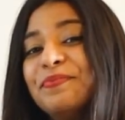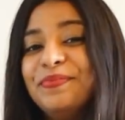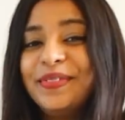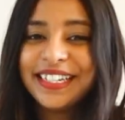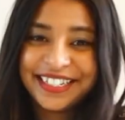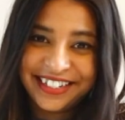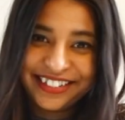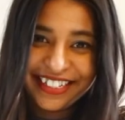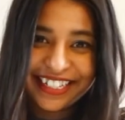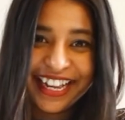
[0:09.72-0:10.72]

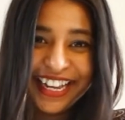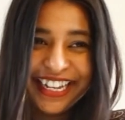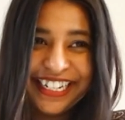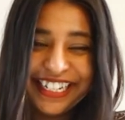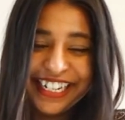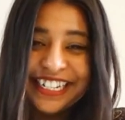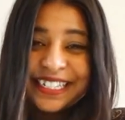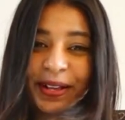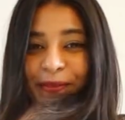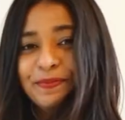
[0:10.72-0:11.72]
because it
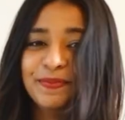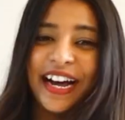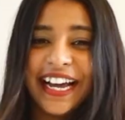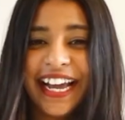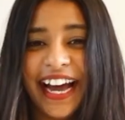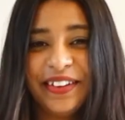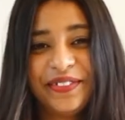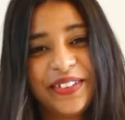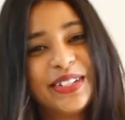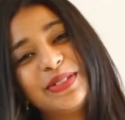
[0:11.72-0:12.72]
is my
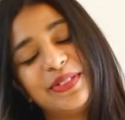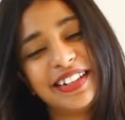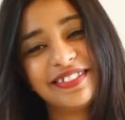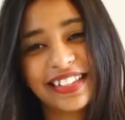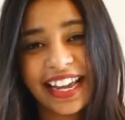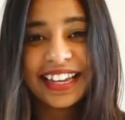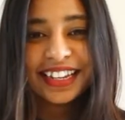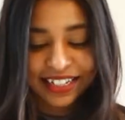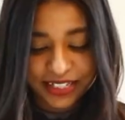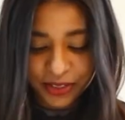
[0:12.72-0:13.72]
iPhone 12 day.
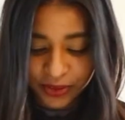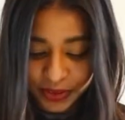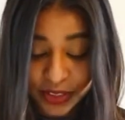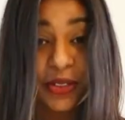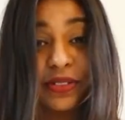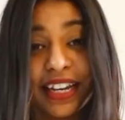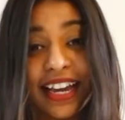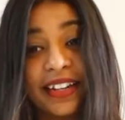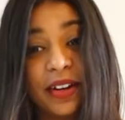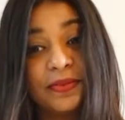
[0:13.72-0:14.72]
So today
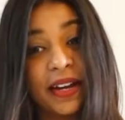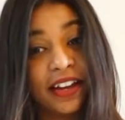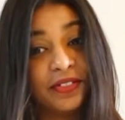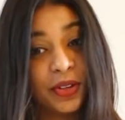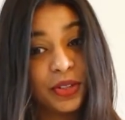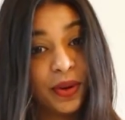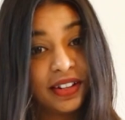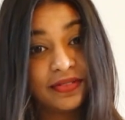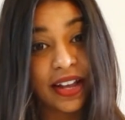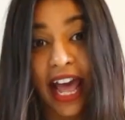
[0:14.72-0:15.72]
I got my iPhone
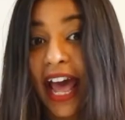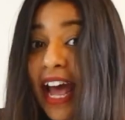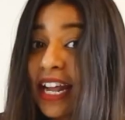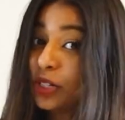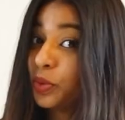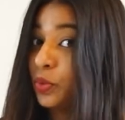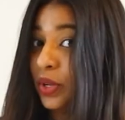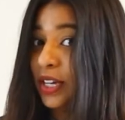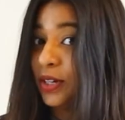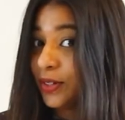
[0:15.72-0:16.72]
12 and
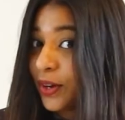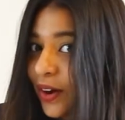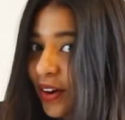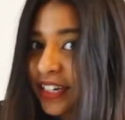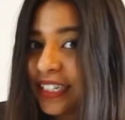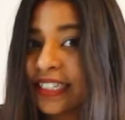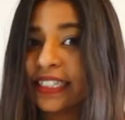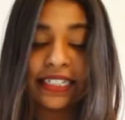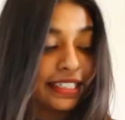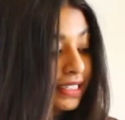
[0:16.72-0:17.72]
we got
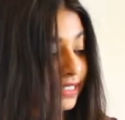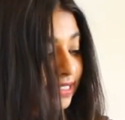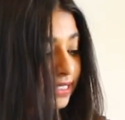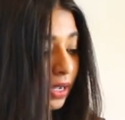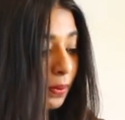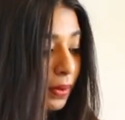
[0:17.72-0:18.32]
some